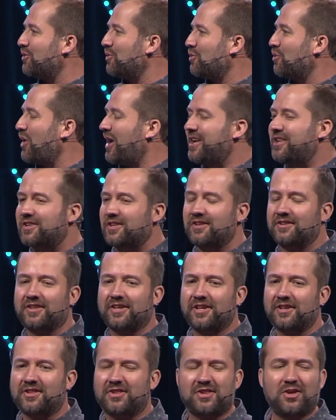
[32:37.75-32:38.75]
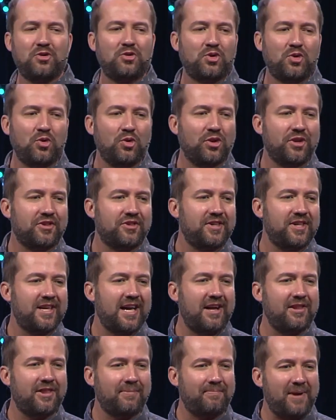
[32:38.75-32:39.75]
races, and it's so cool to see
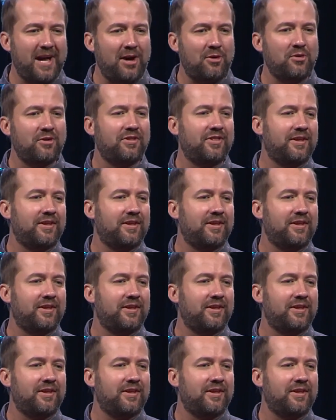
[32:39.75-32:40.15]
how the power